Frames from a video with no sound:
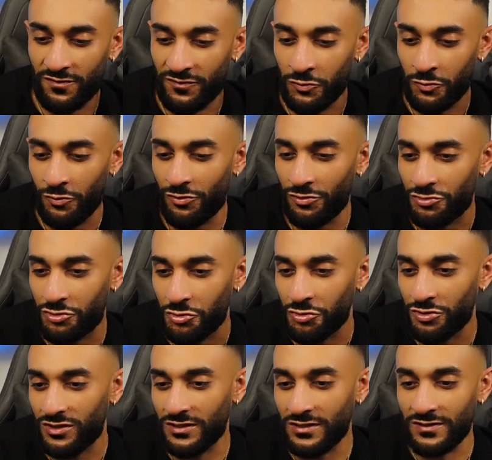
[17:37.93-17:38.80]
fuel the
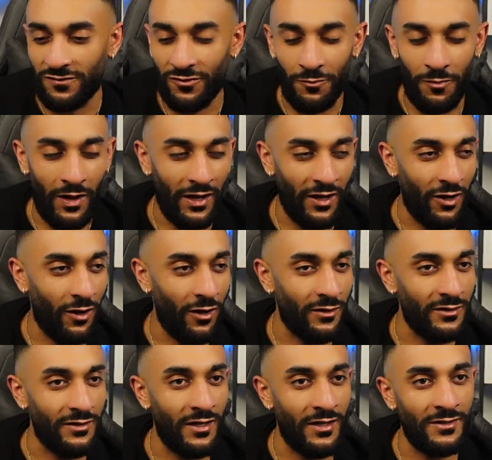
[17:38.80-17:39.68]
juices for my
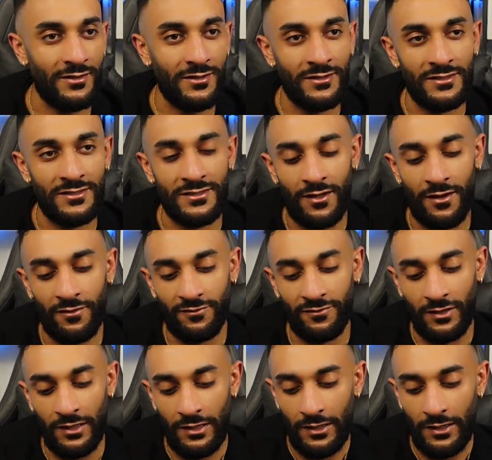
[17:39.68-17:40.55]
content and stuff.